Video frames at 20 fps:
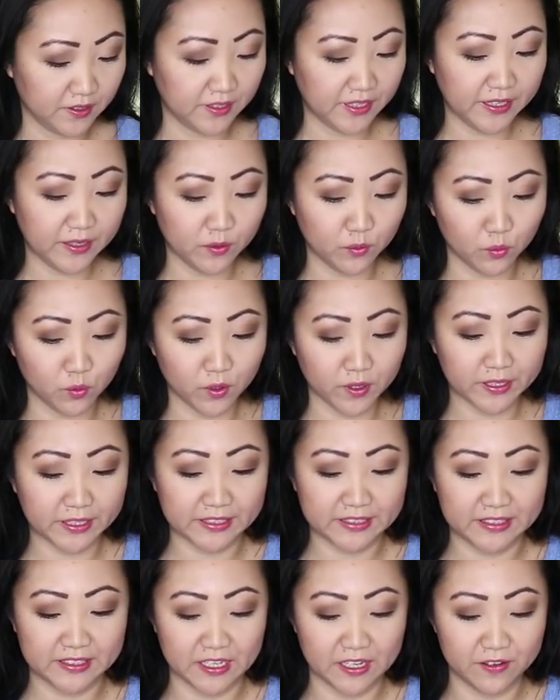Let it work
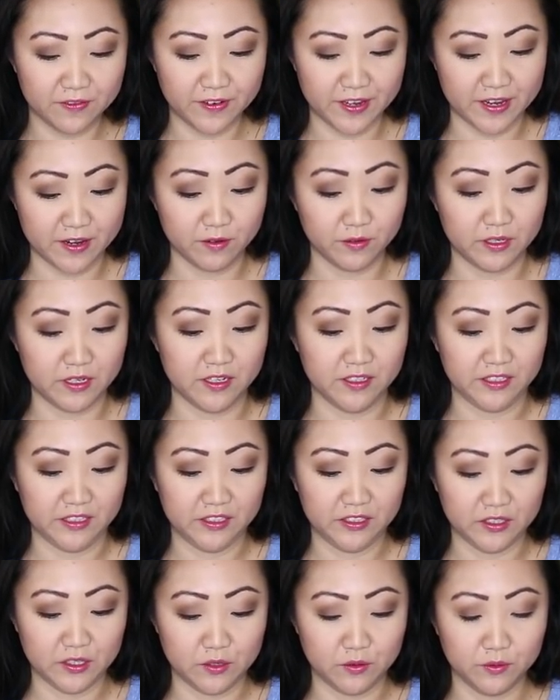itself out on
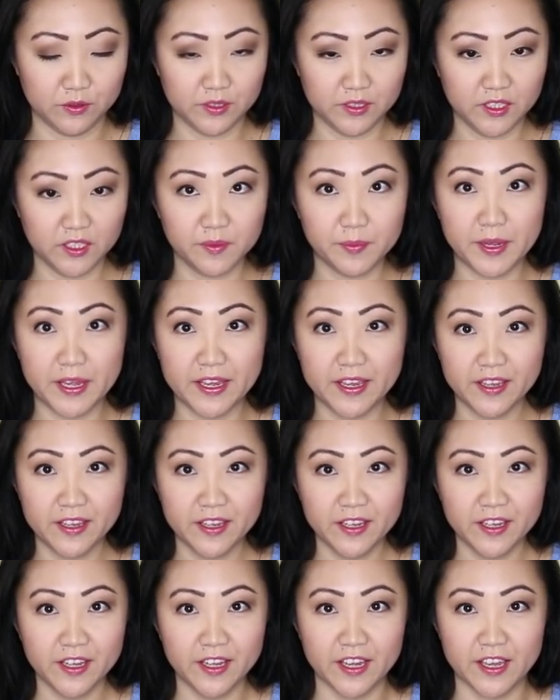its own a little bit,
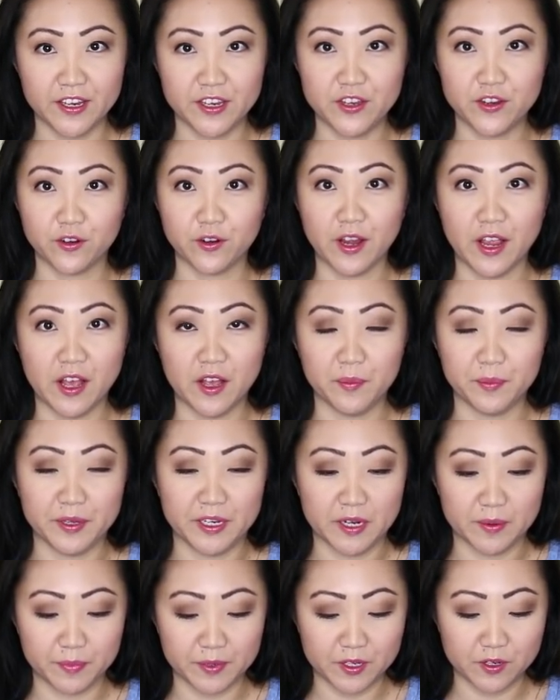and you're
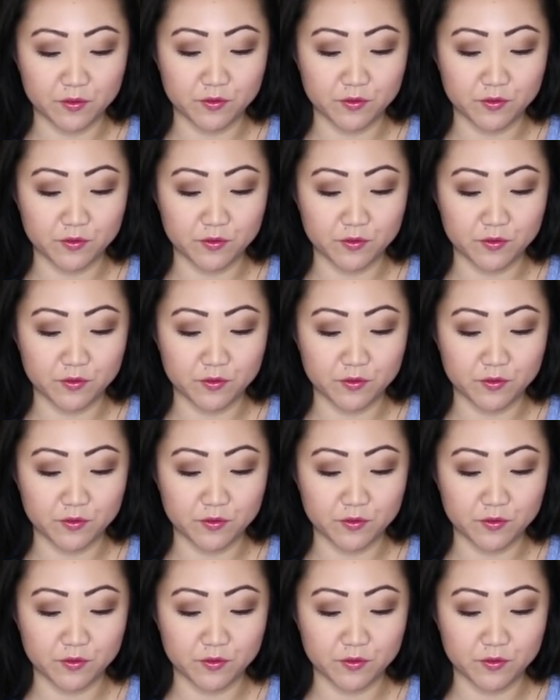helping it, but you